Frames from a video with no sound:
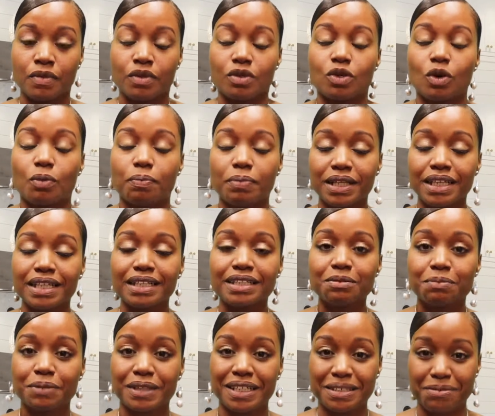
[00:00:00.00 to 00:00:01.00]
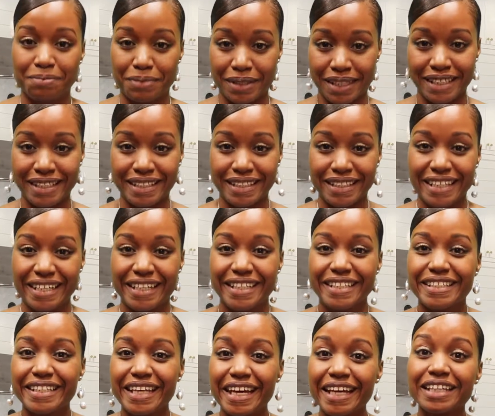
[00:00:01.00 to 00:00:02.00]
So please, please, please
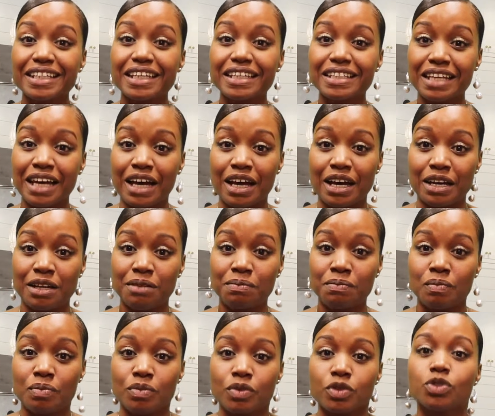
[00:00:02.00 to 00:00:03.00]
take the time